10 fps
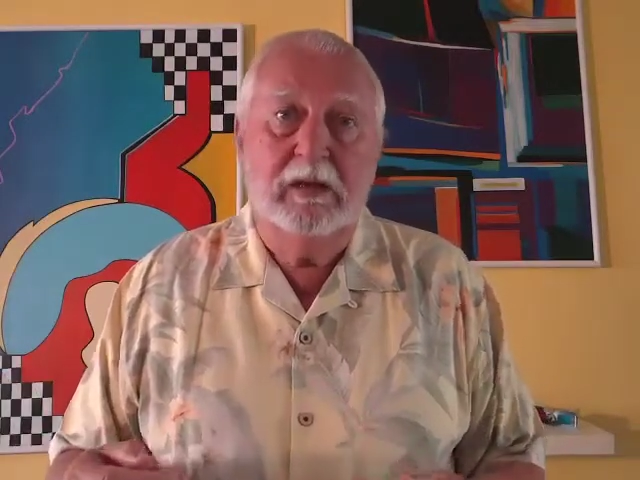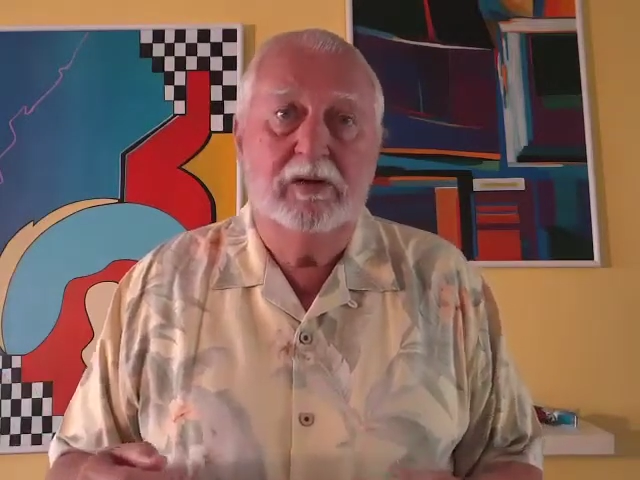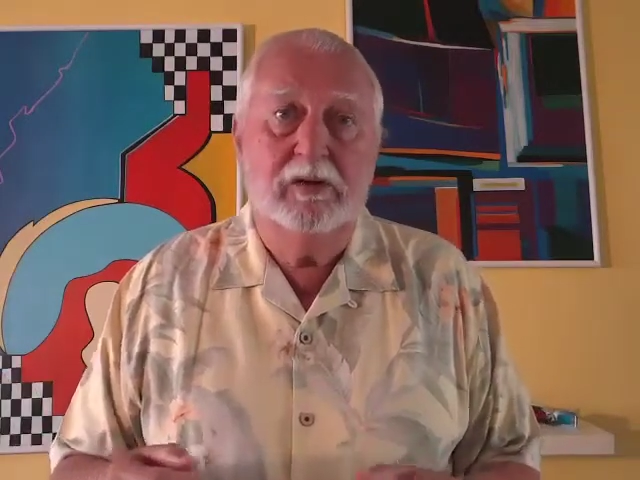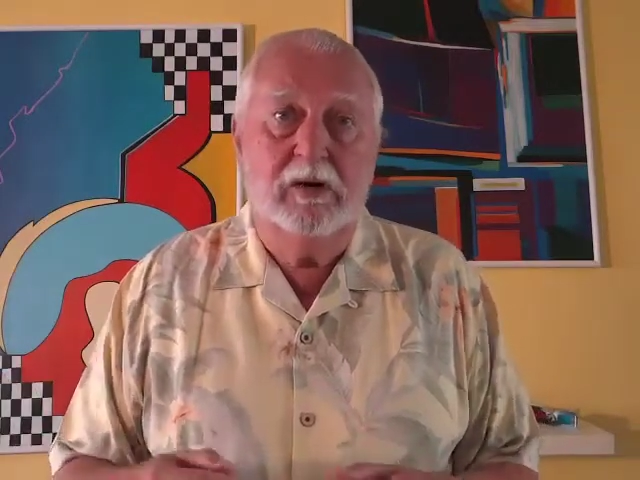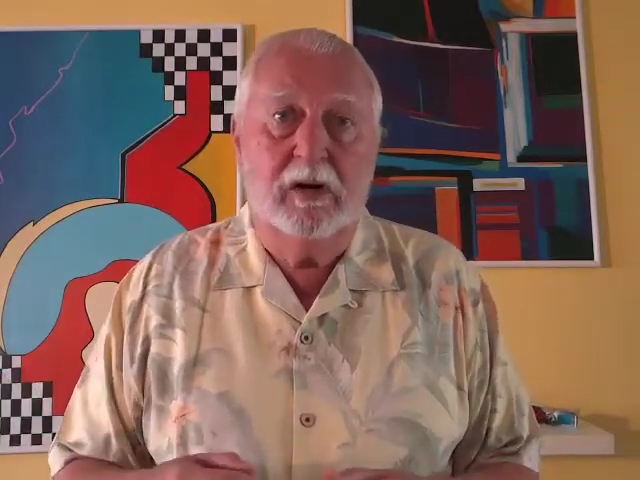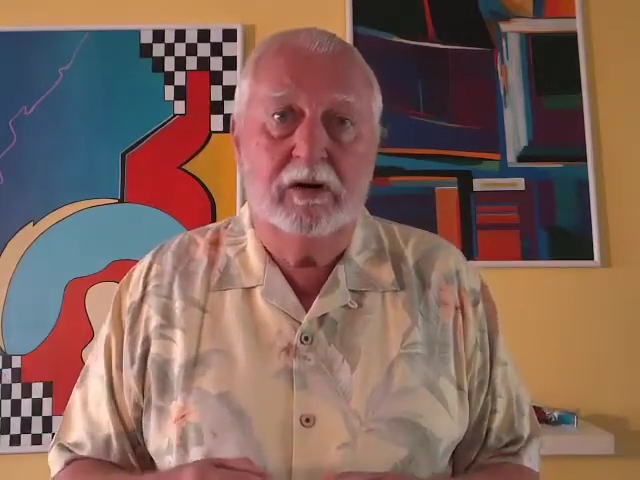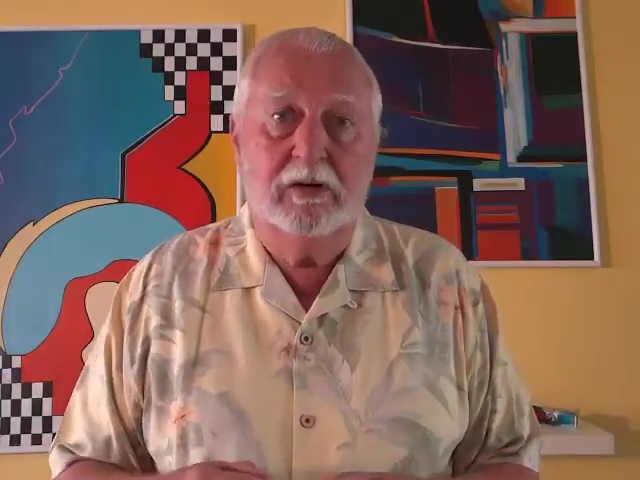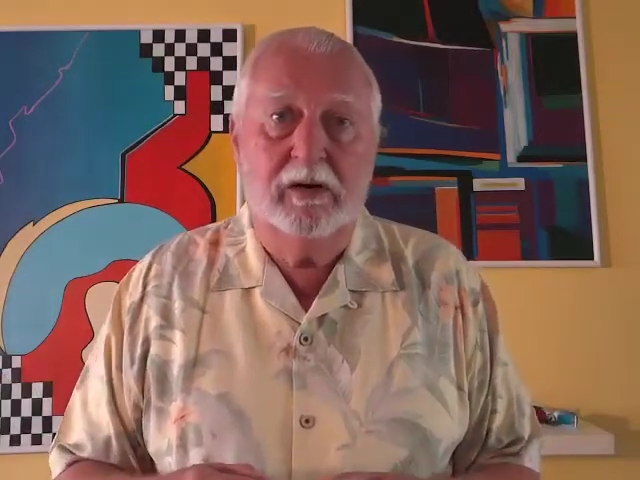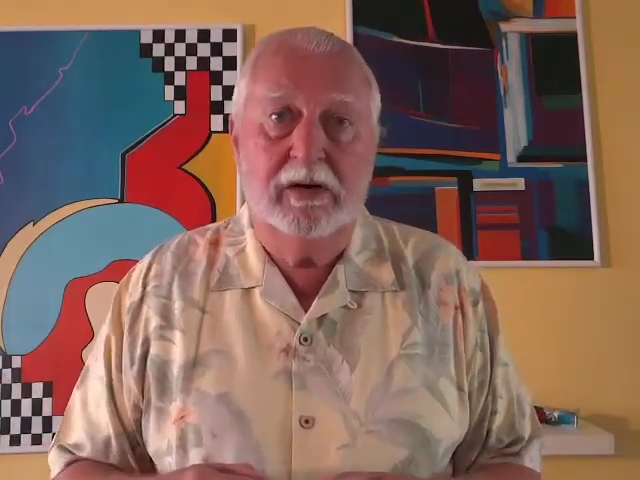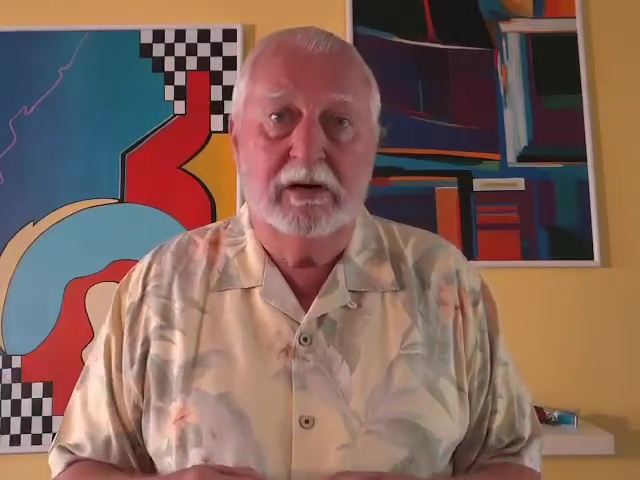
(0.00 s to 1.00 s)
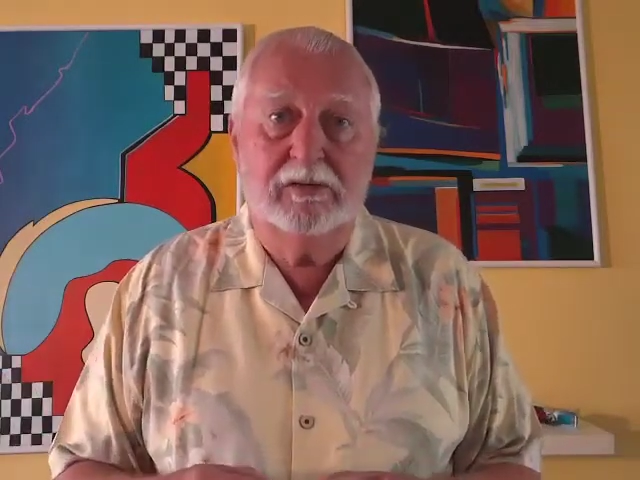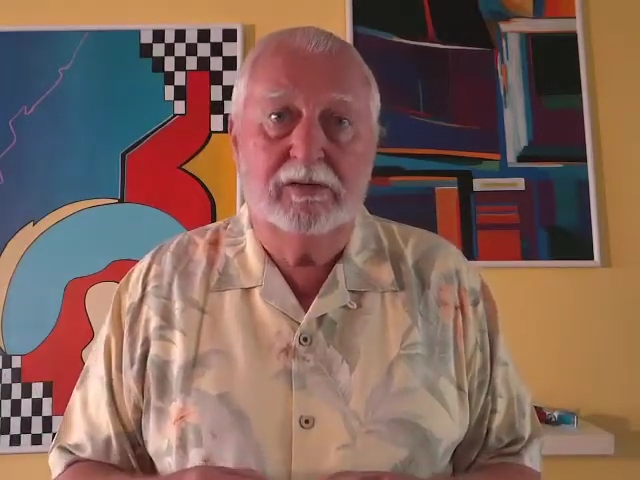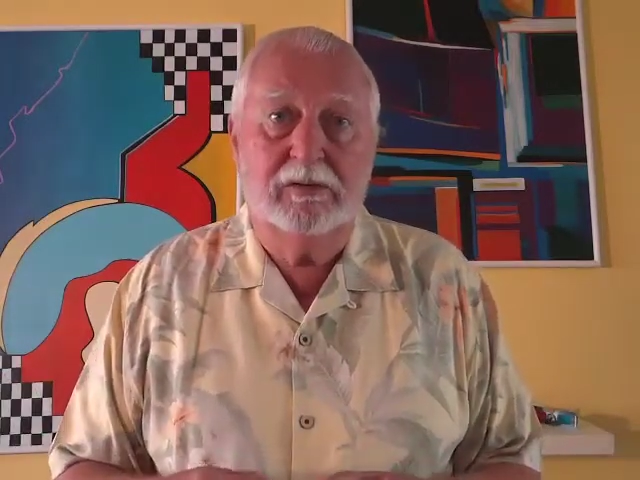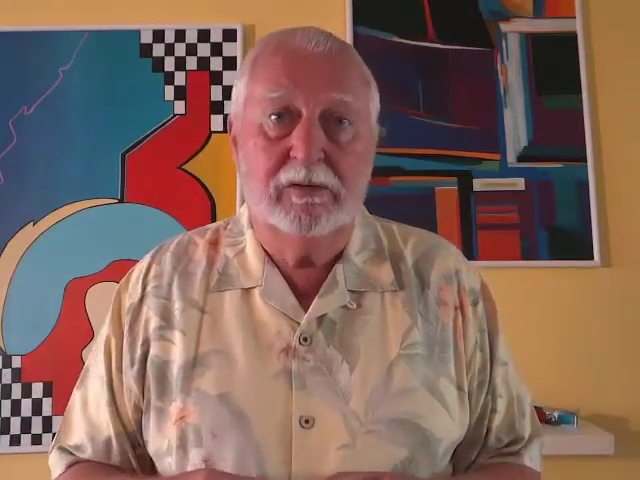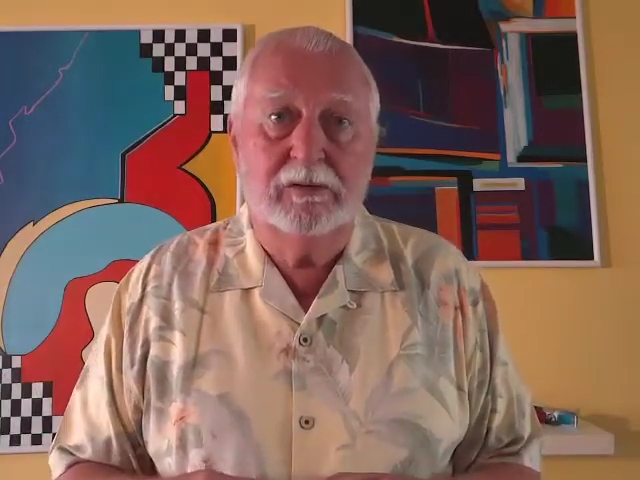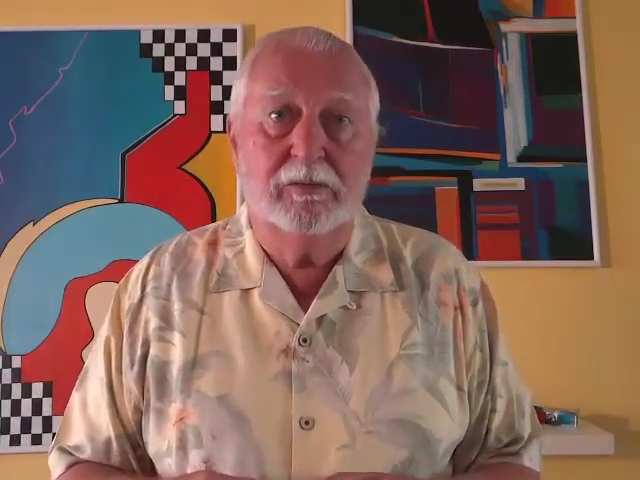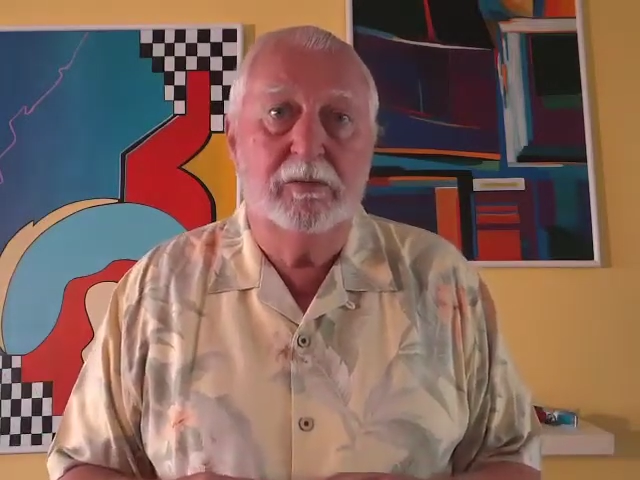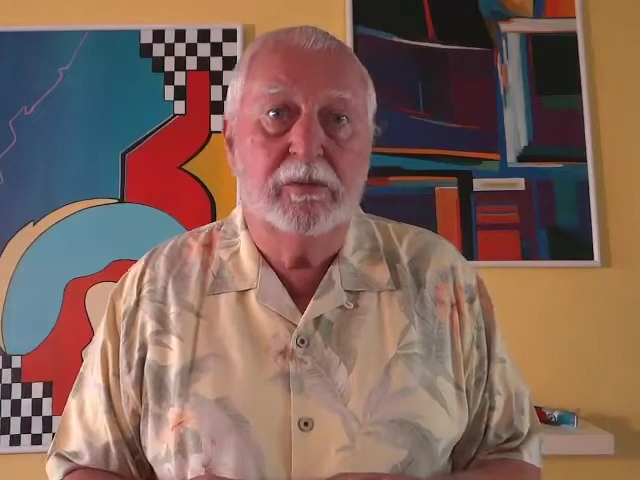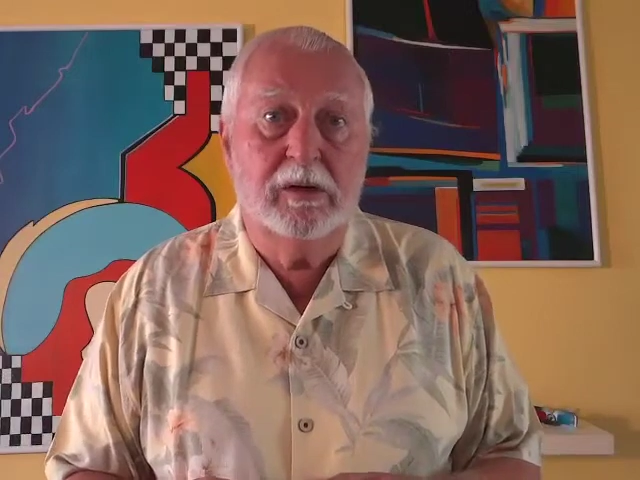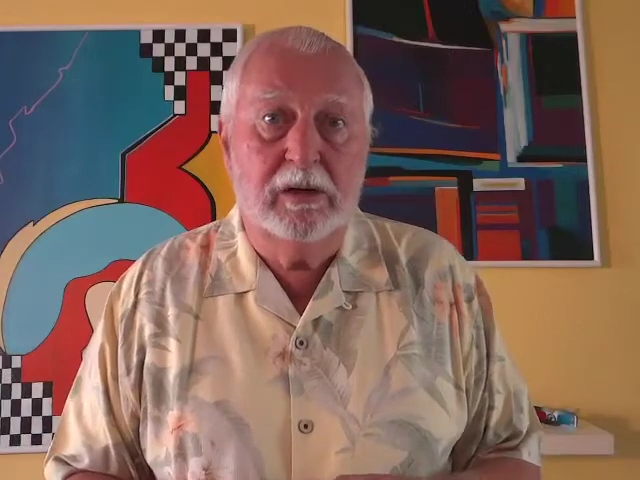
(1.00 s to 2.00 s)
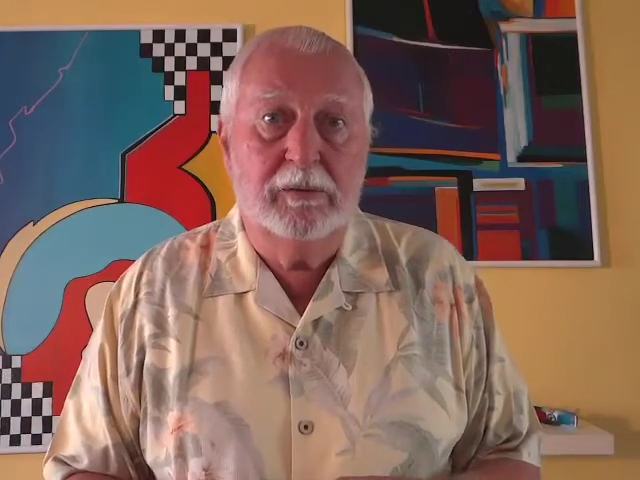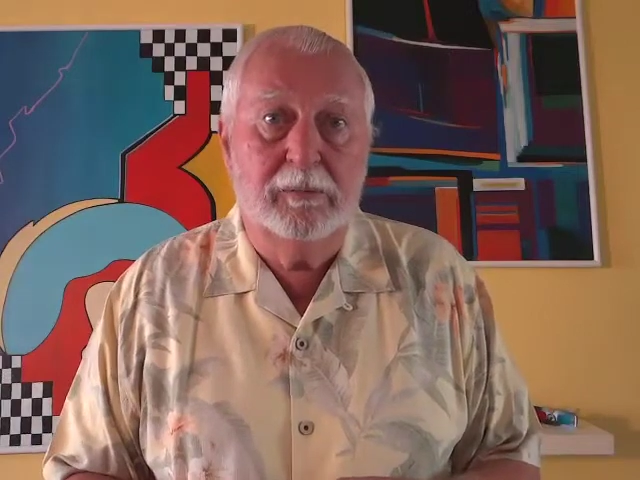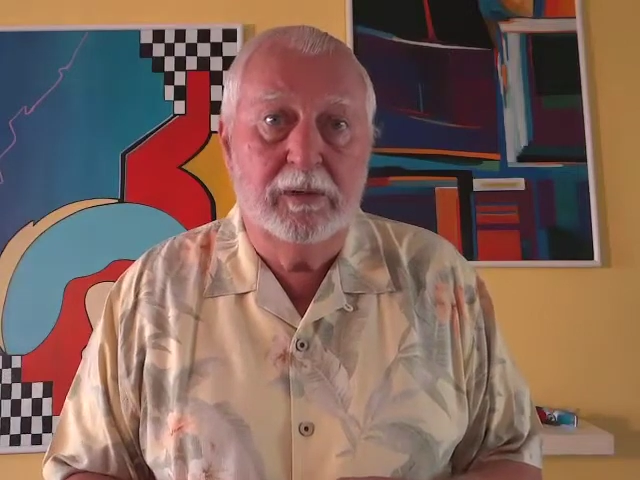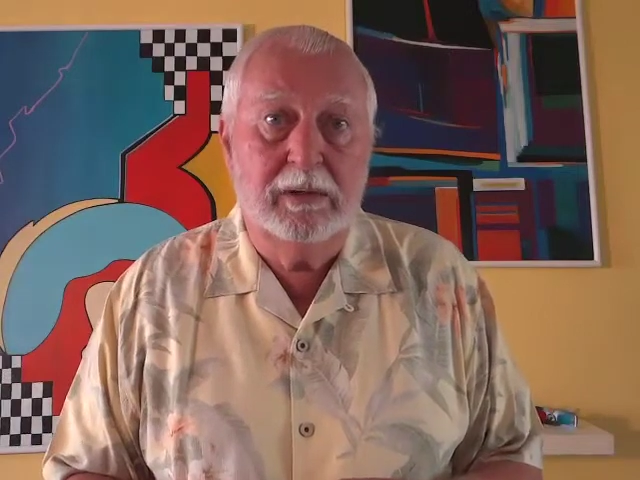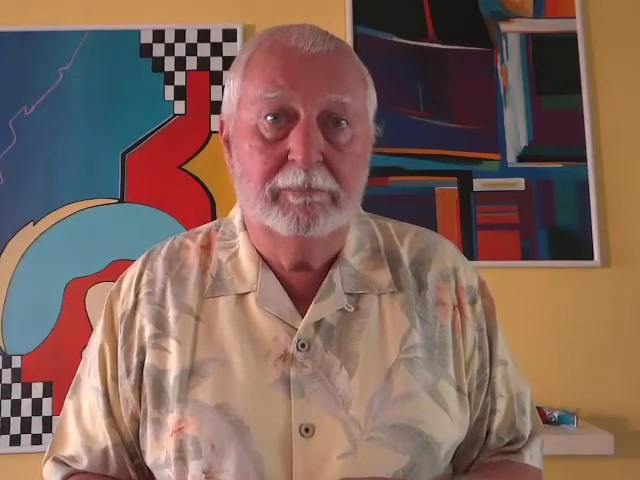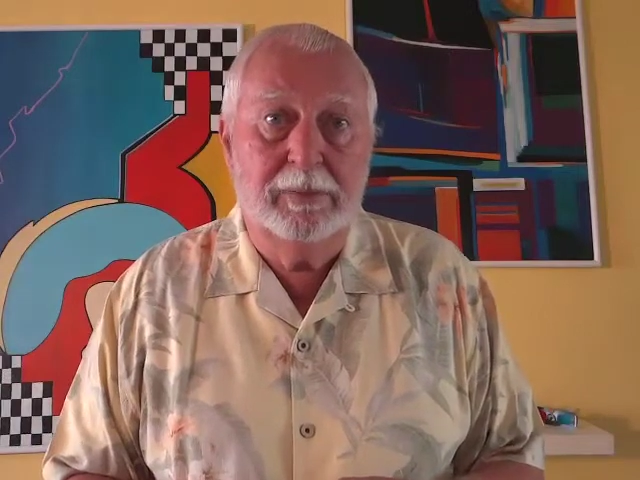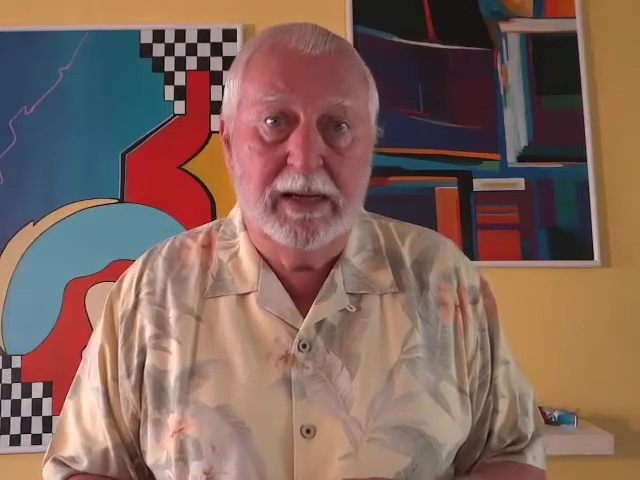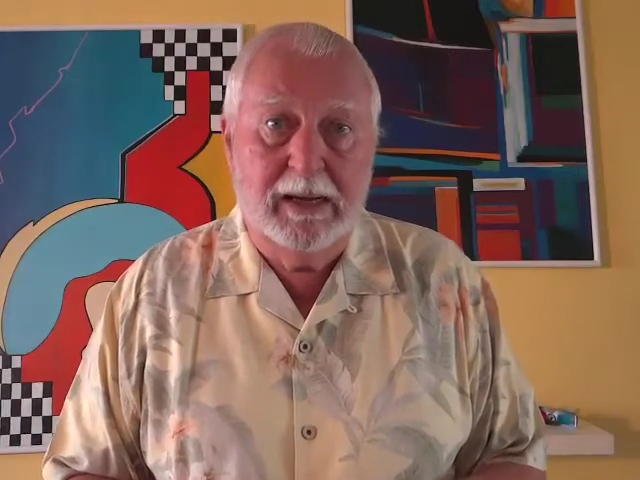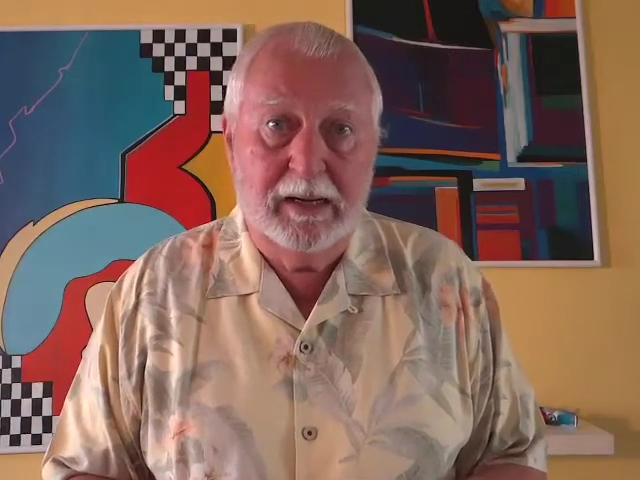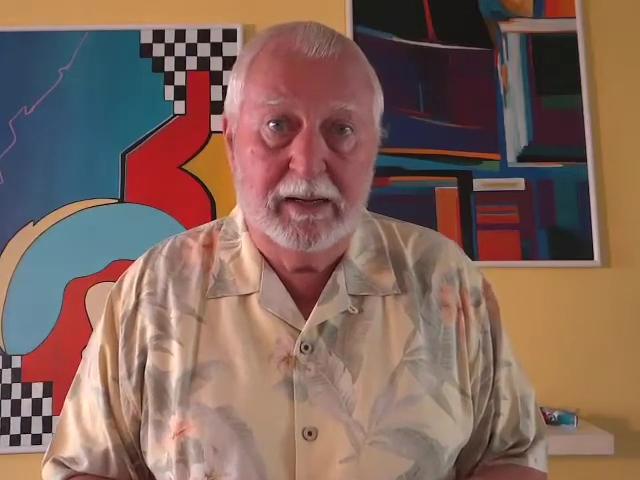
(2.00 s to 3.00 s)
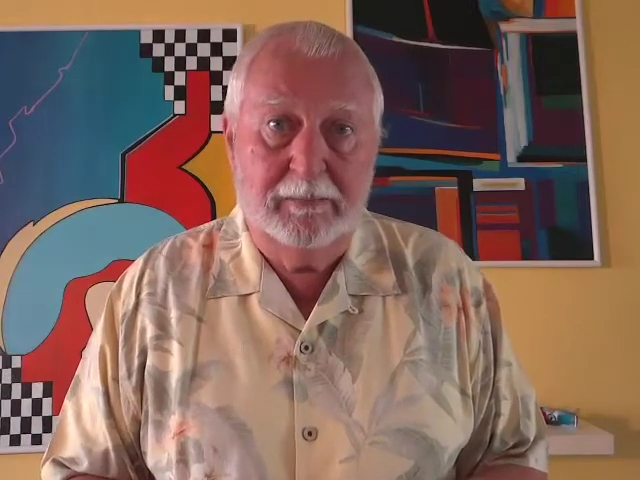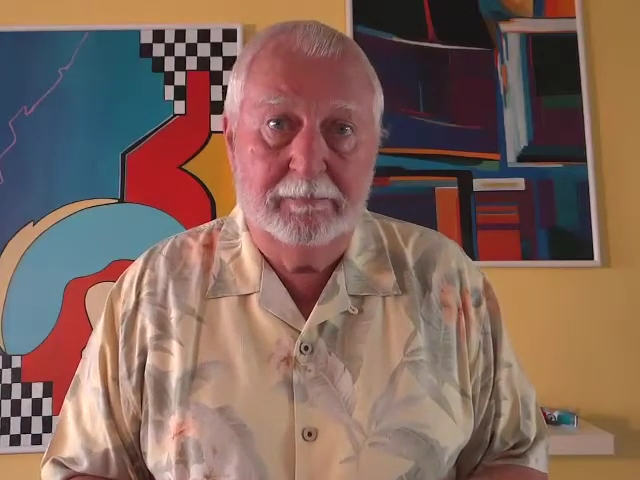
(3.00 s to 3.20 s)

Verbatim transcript: you all are going to get screwed really, really bad.